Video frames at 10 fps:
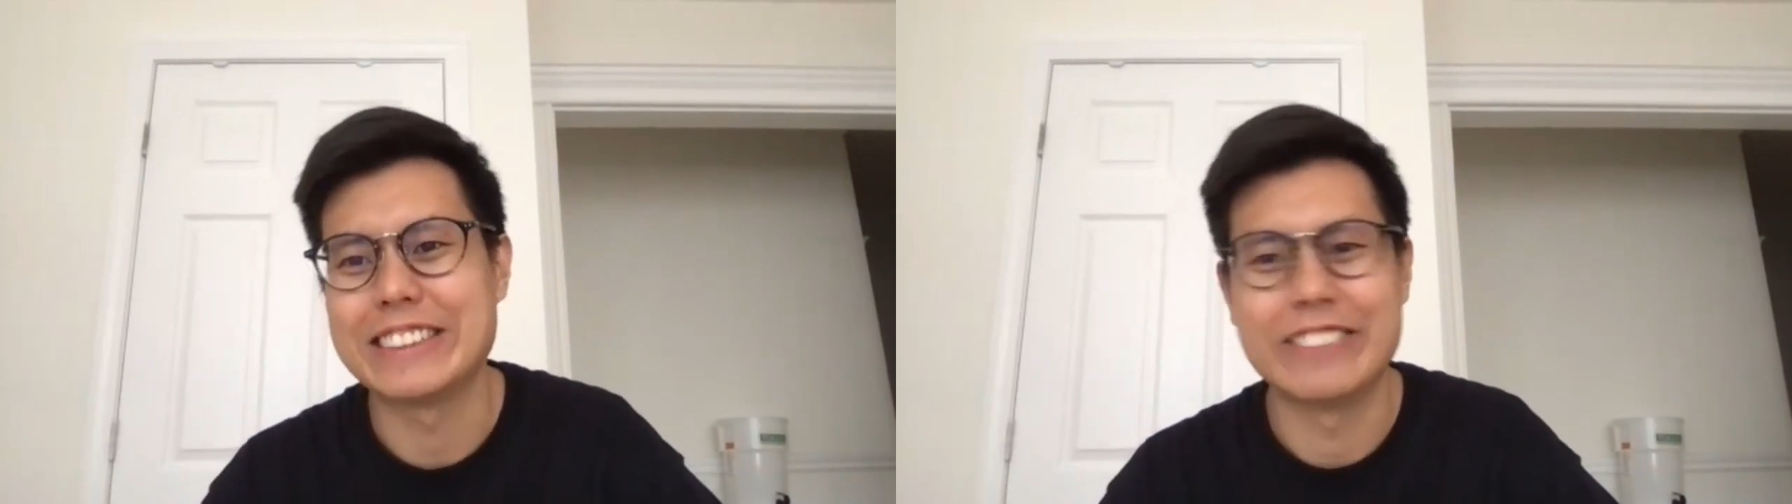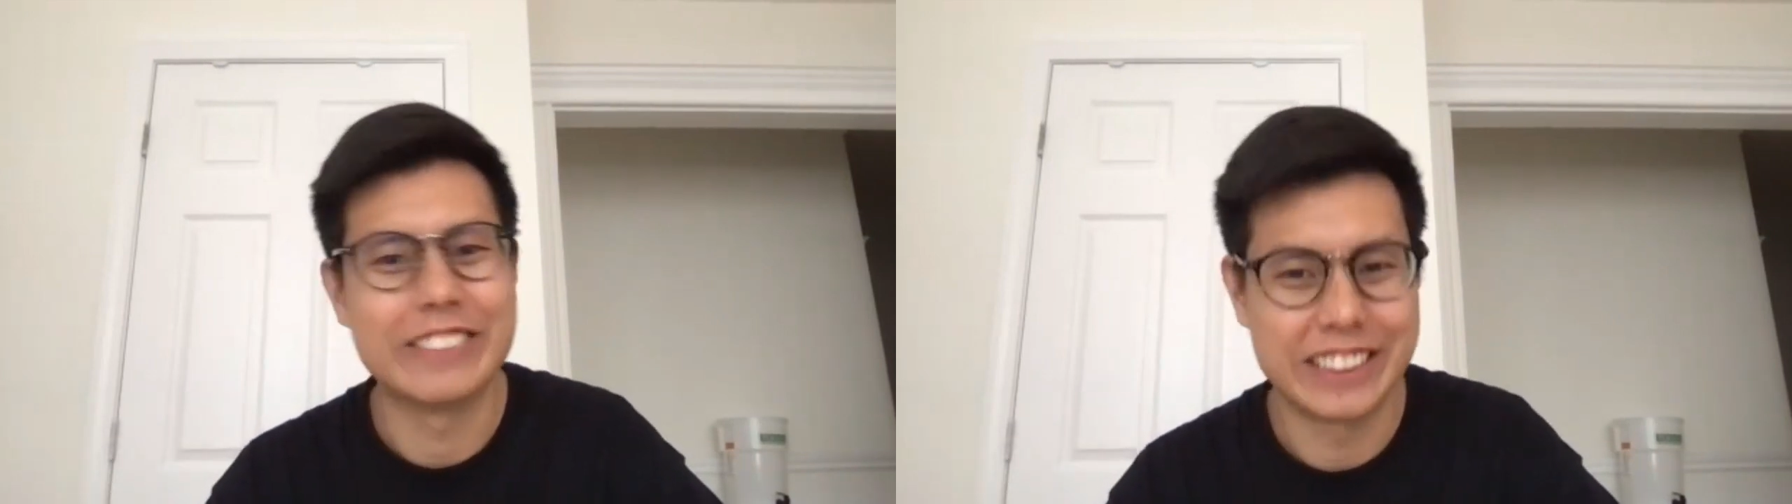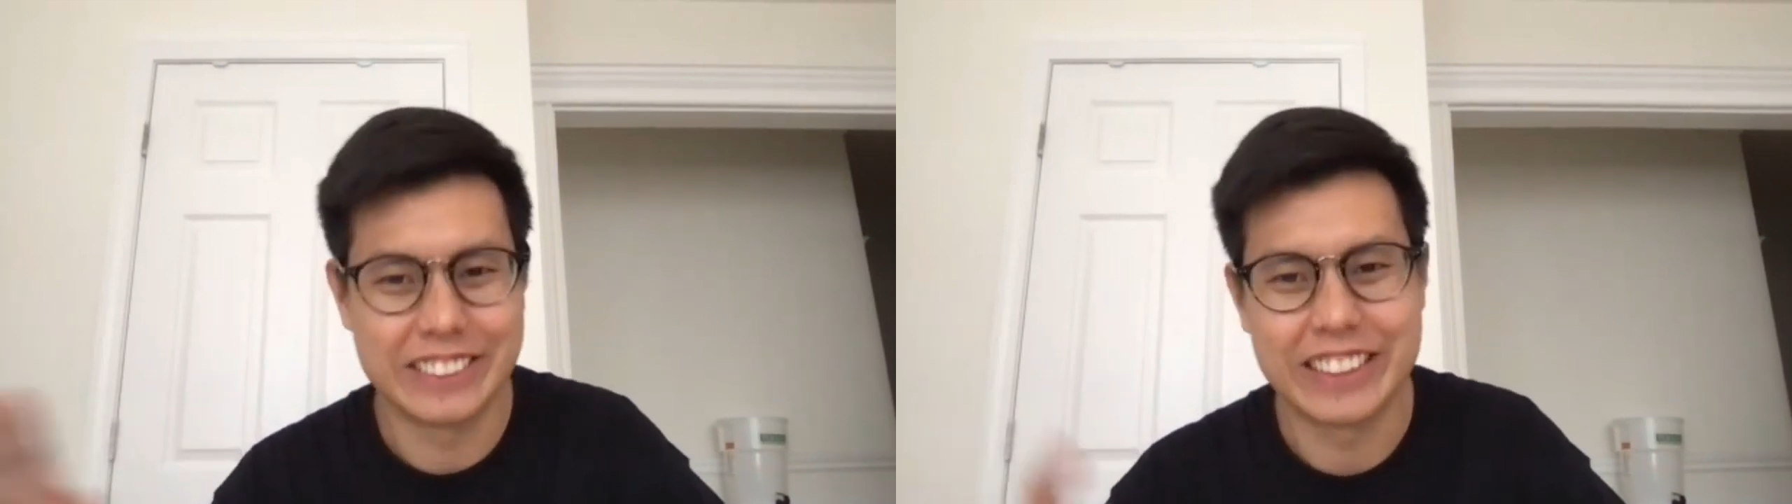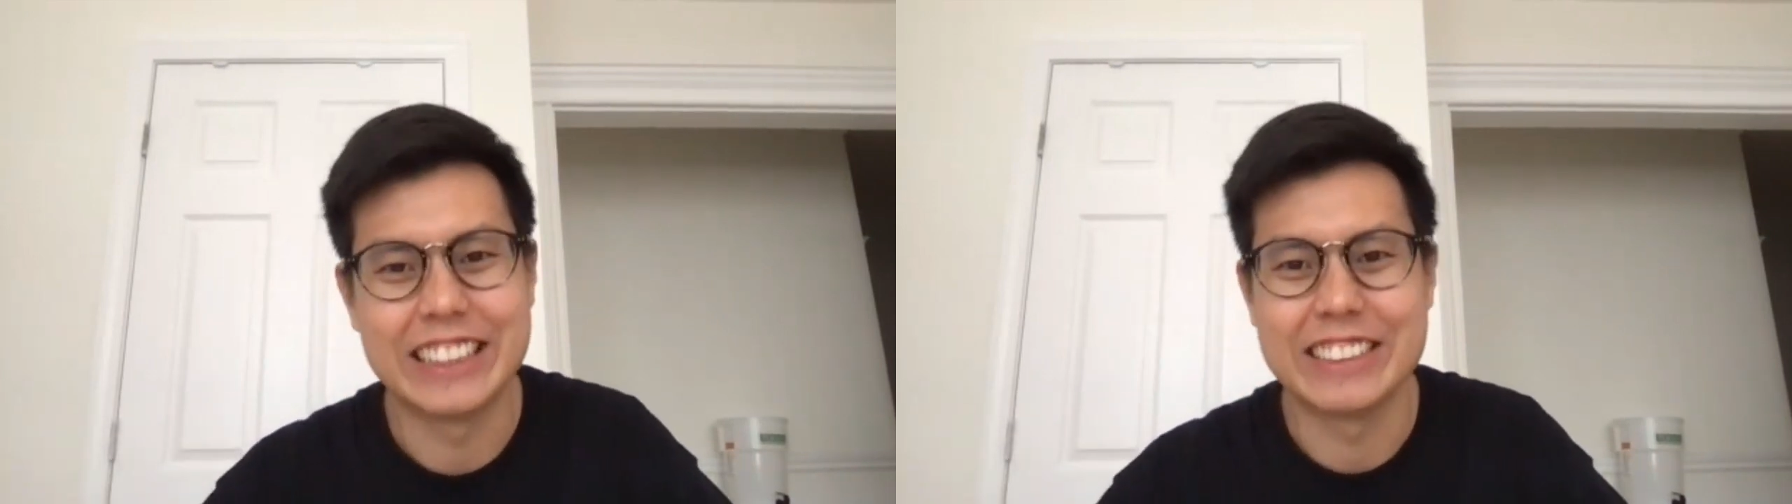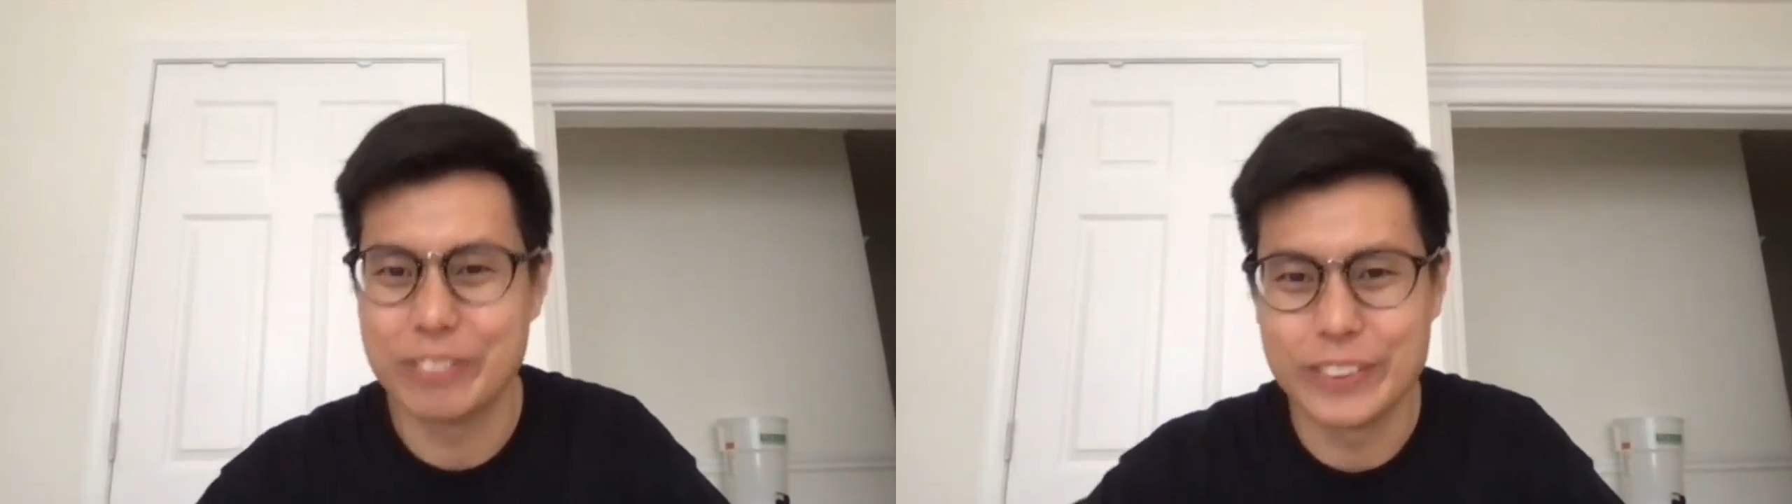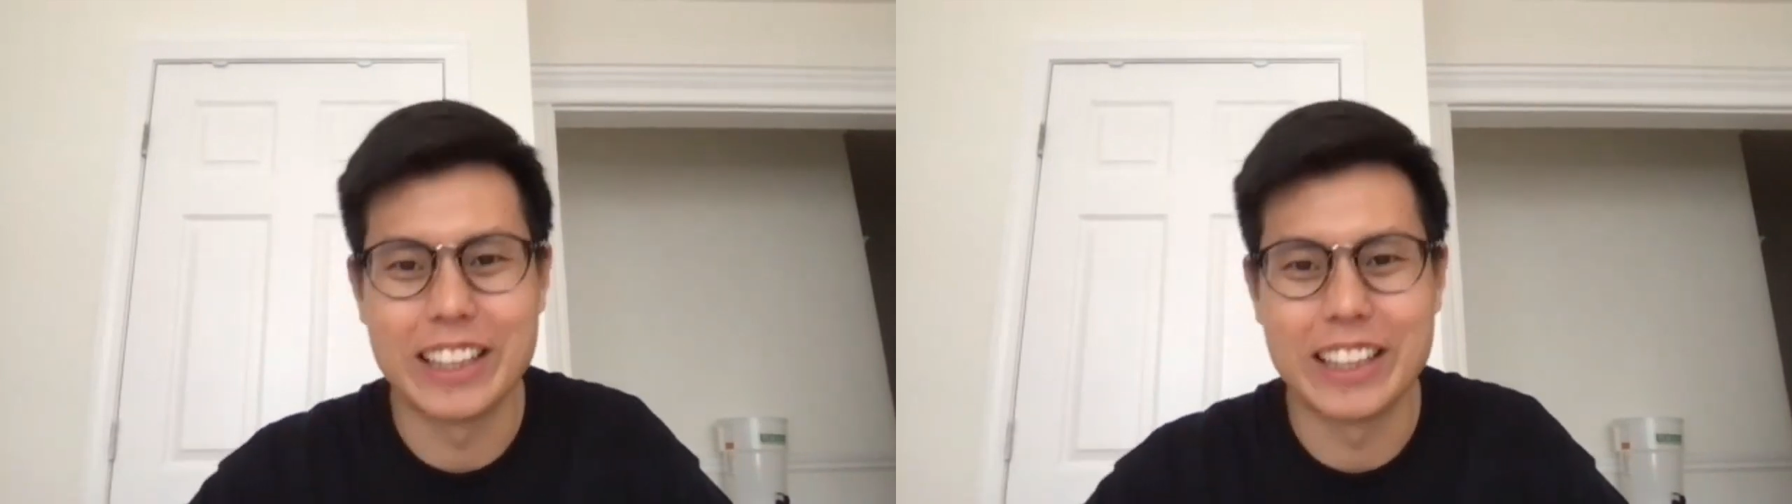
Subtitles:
or you can put a